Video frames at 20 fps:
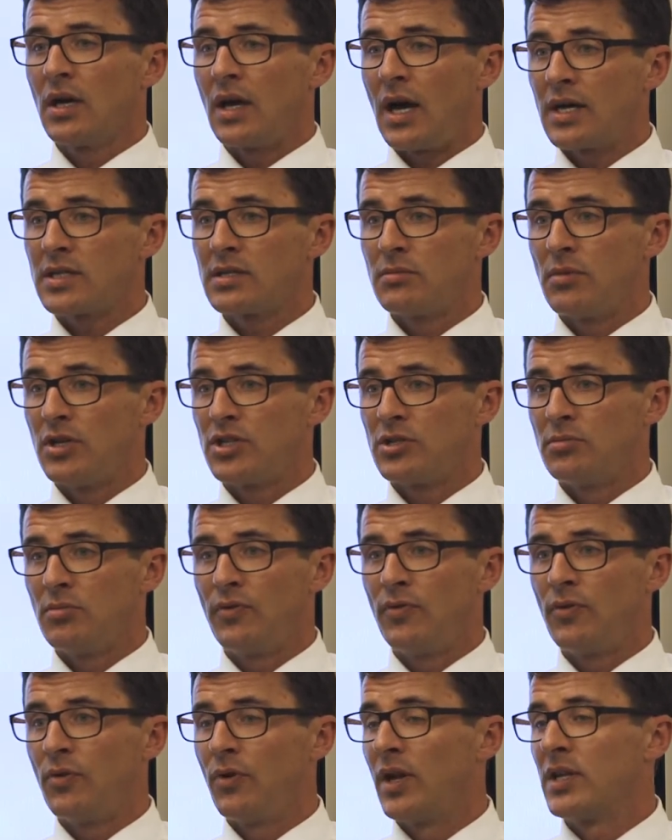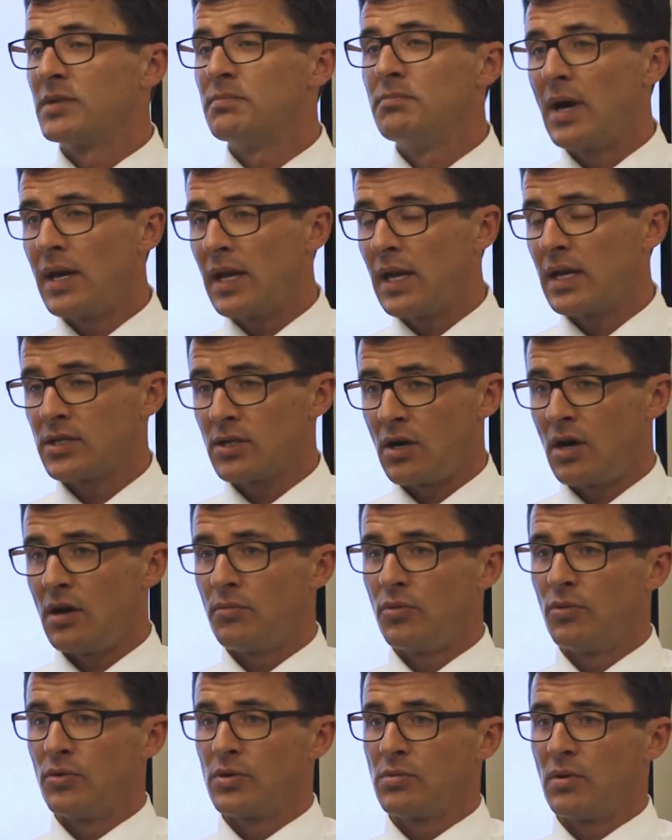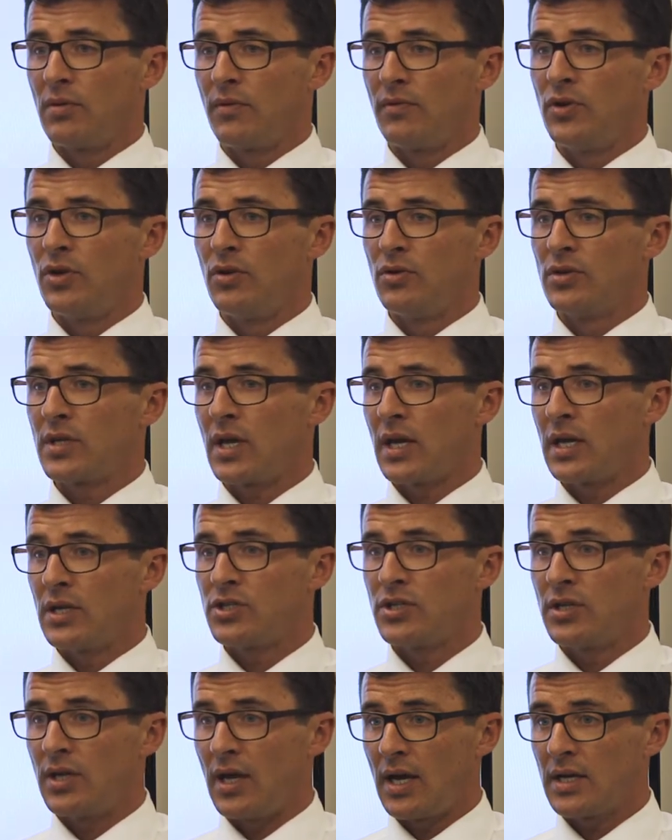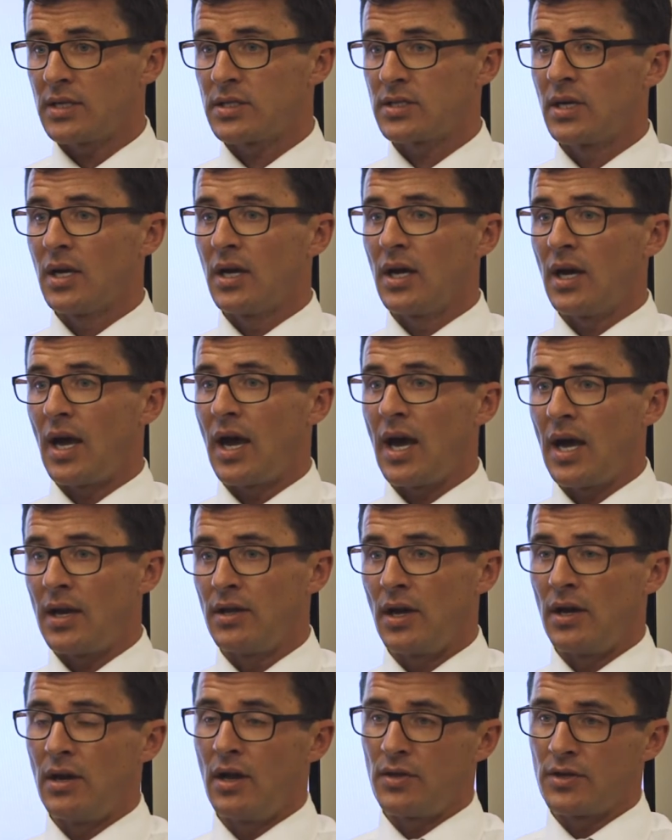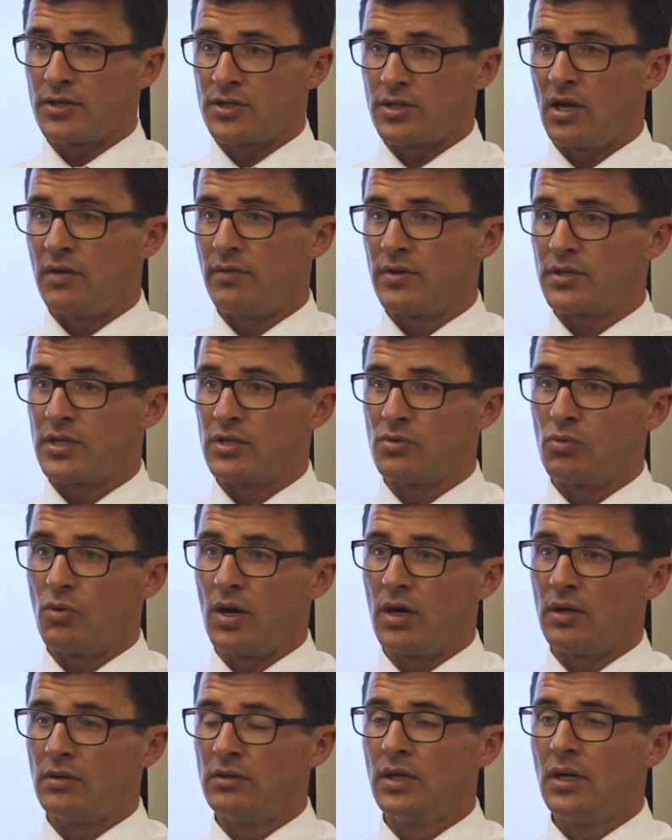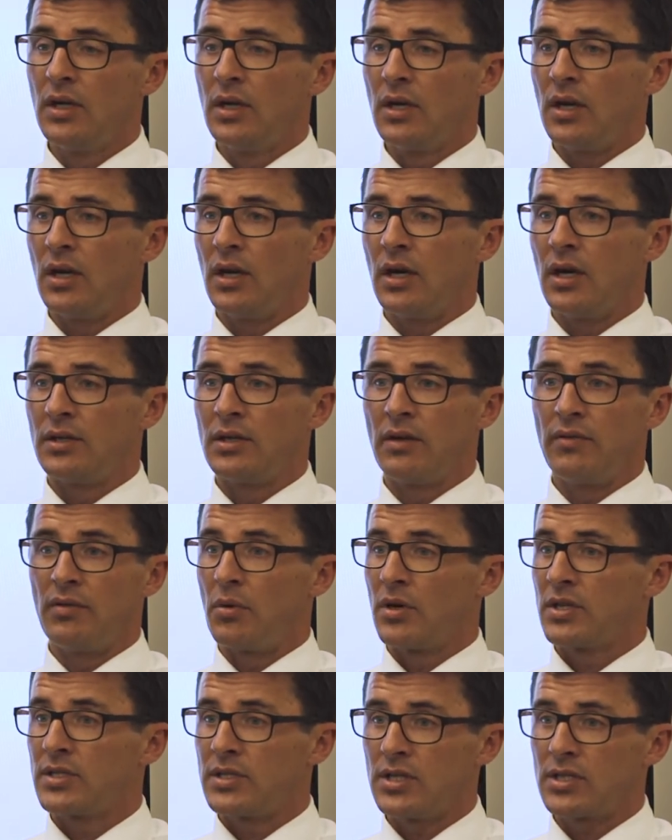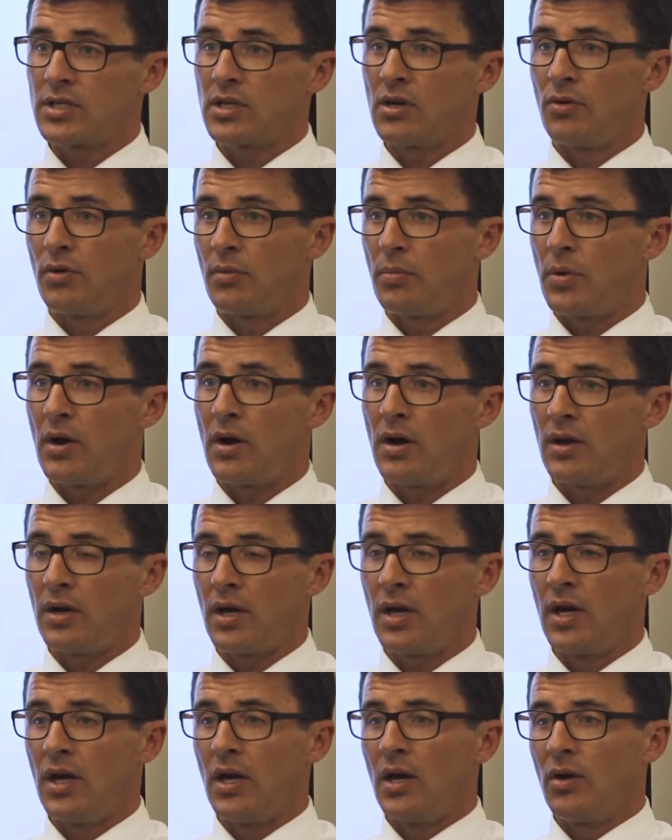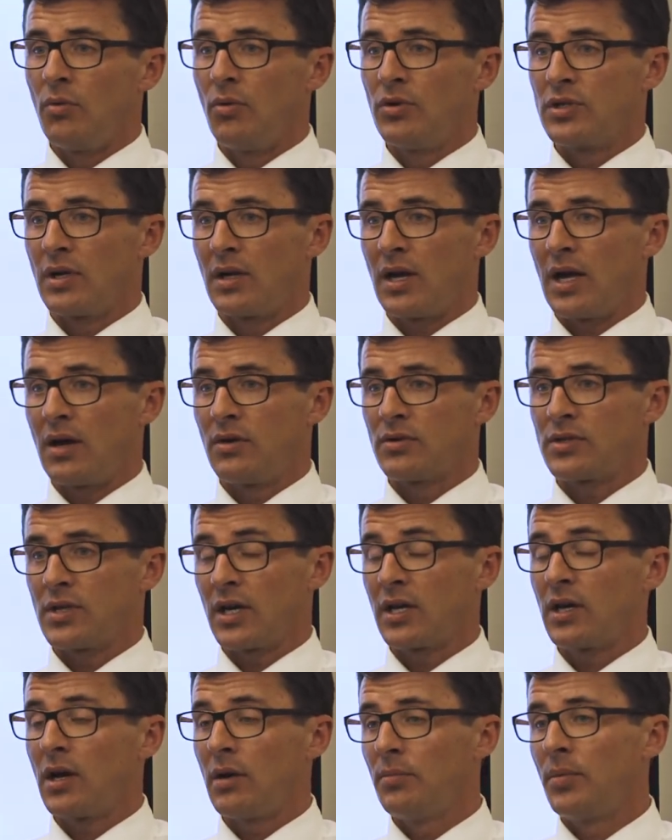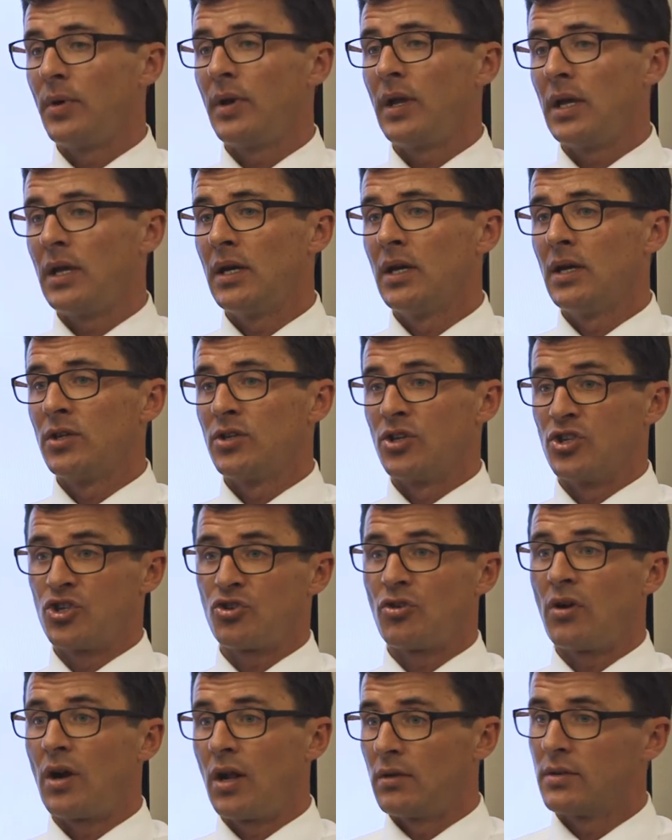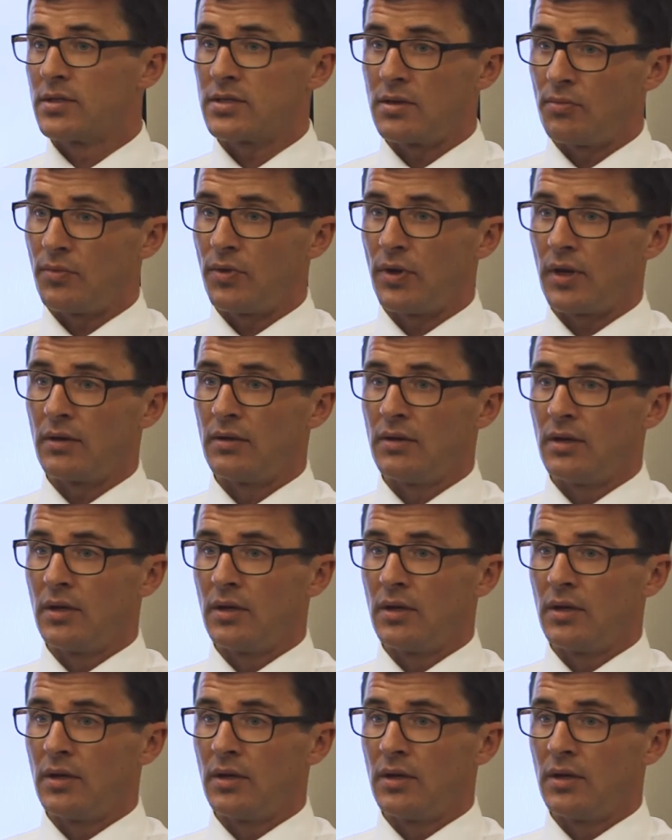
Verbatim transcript: as I mentioned before, and there's many examples where we've used HCS and another service as well, delivered by Cisco or a partner, which allows a company to trial something,